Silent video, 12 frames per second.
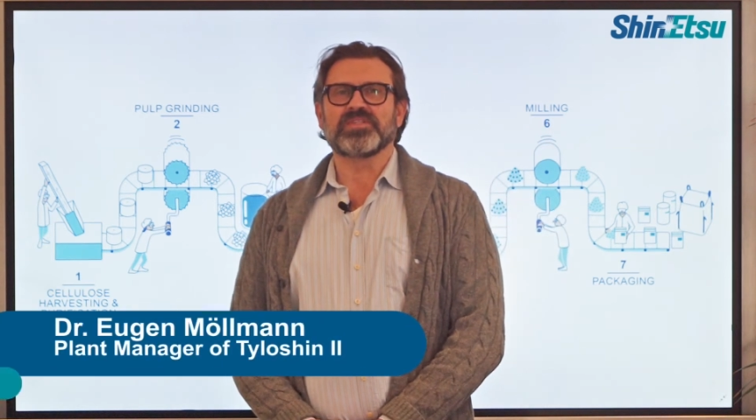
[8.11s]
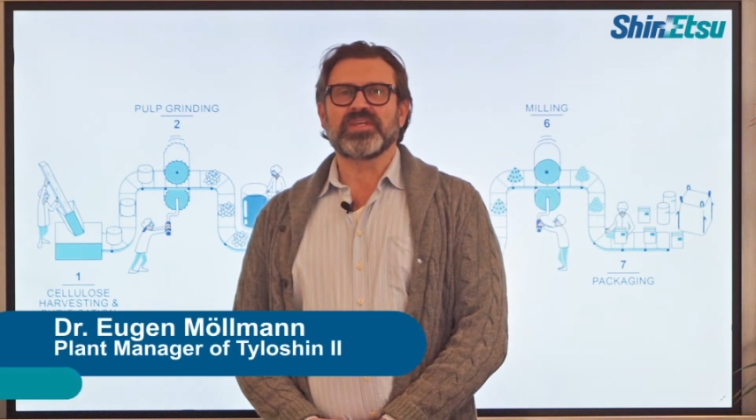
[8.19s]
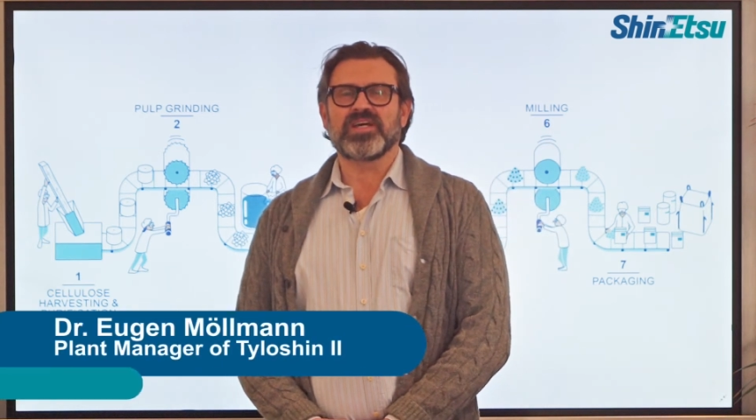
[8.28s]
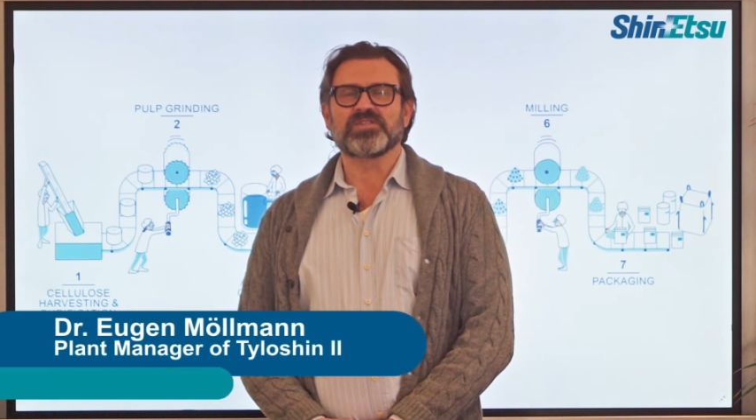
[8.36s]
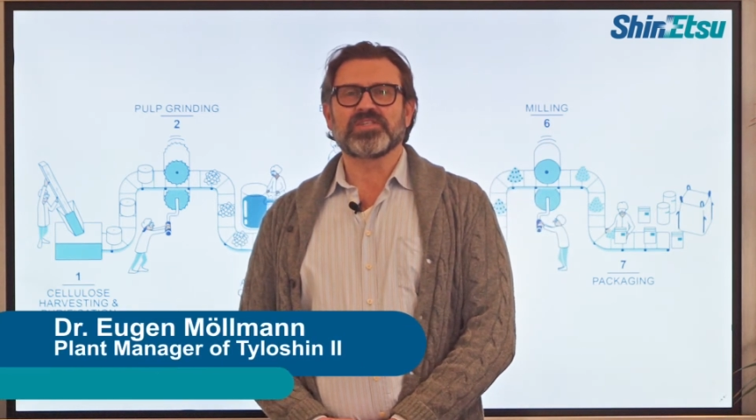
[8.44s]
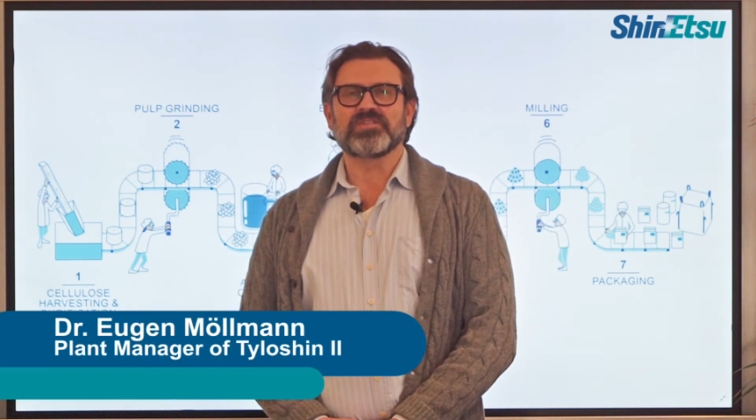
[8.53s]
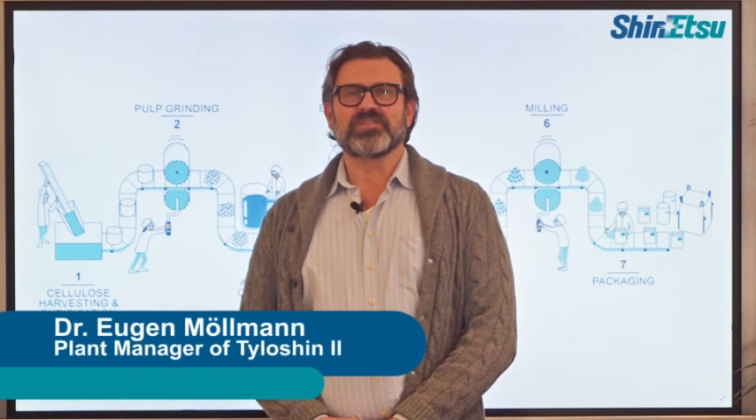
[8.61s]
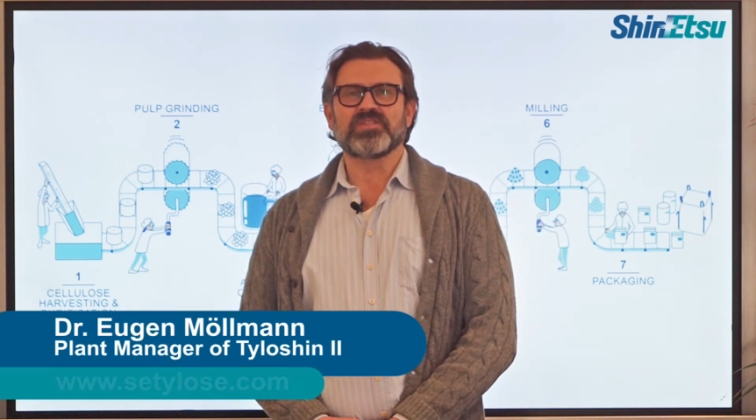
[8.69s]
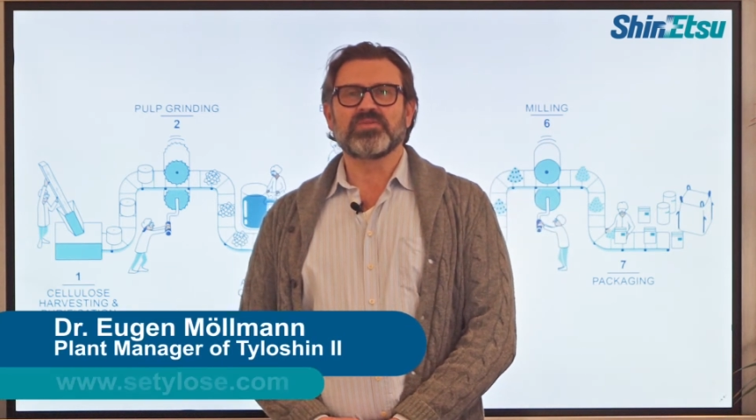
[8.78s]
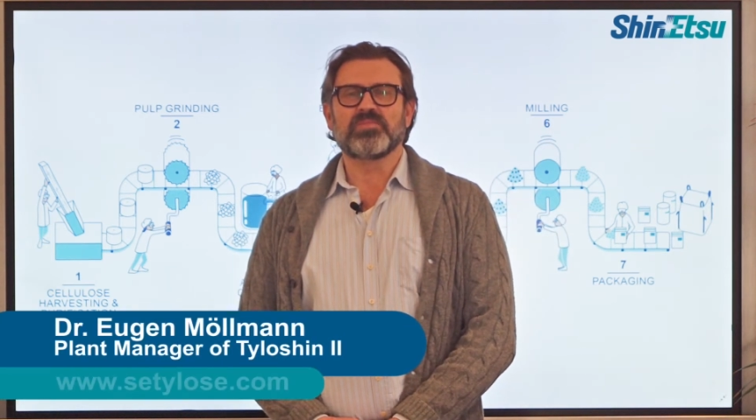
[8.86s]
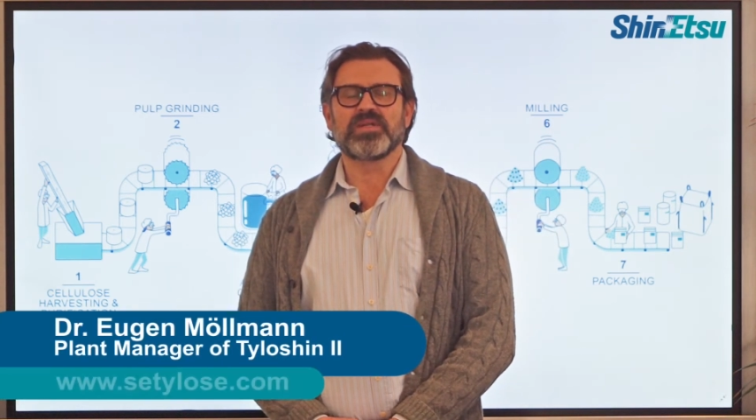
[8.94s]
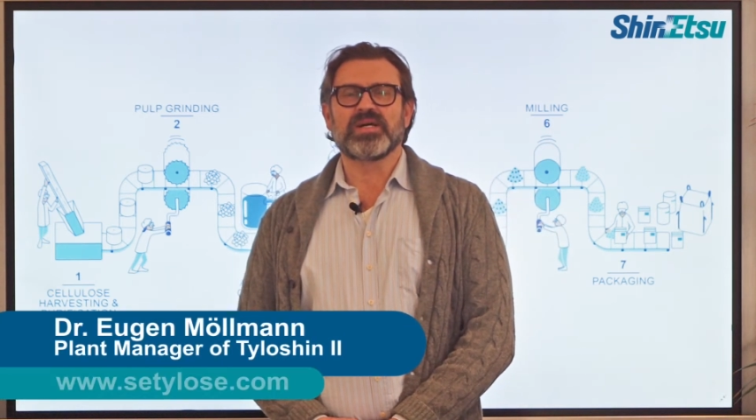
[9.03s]
Tyloshin
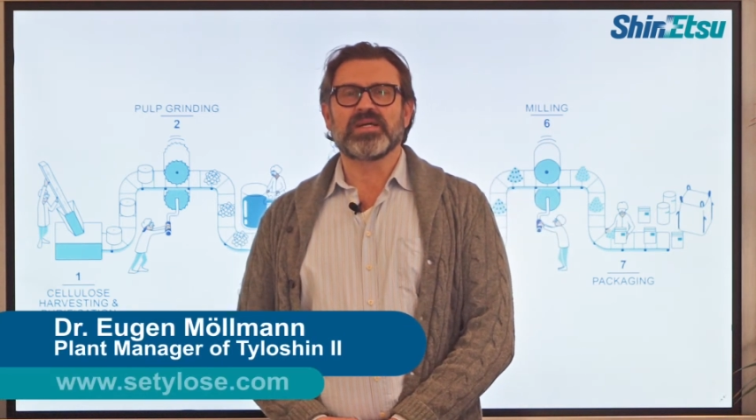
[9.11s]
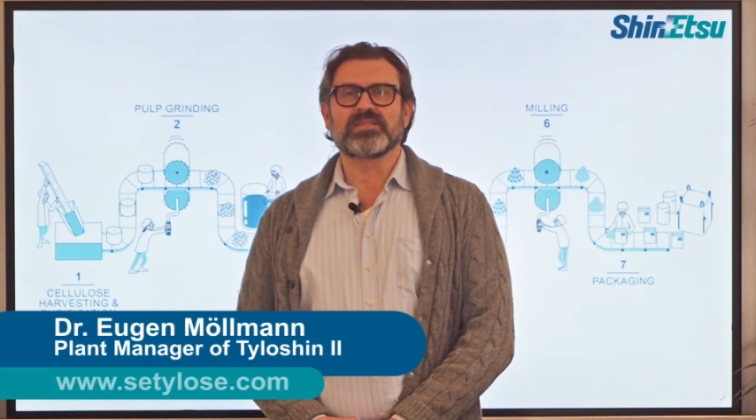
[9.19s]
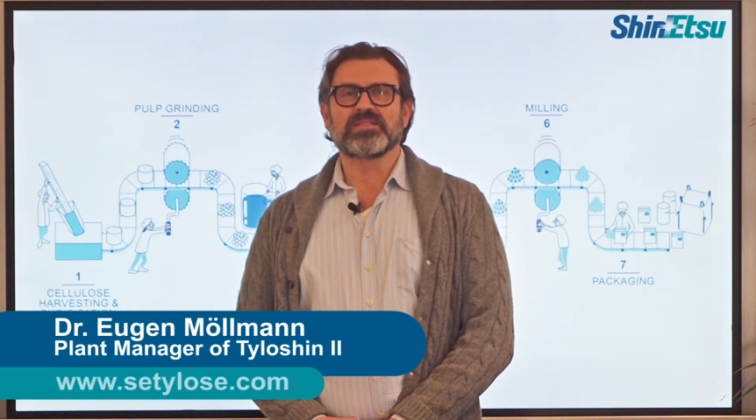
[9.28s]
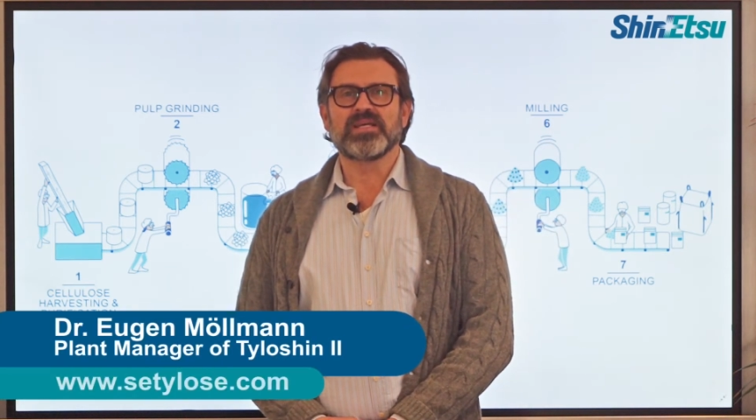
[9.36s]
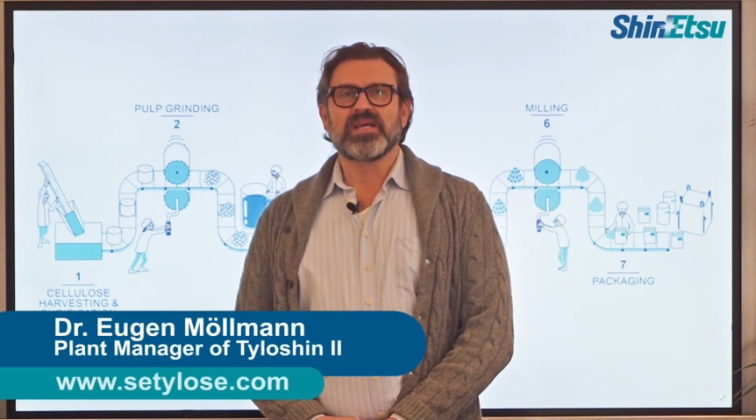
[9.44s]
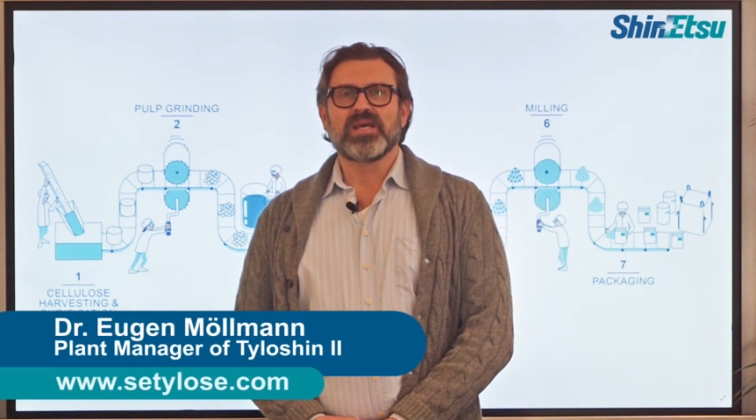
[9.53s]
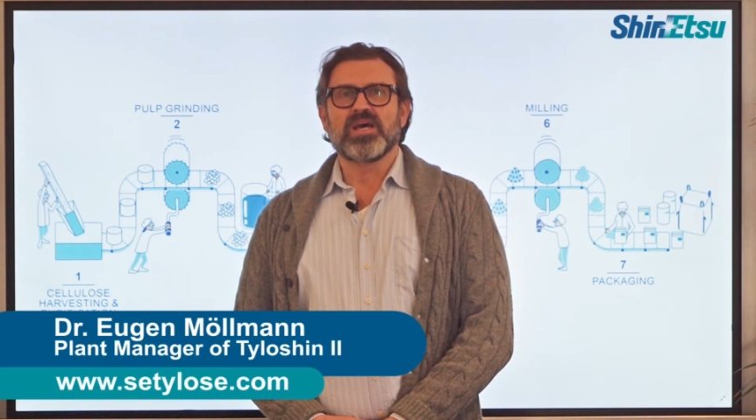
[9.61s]
2 plant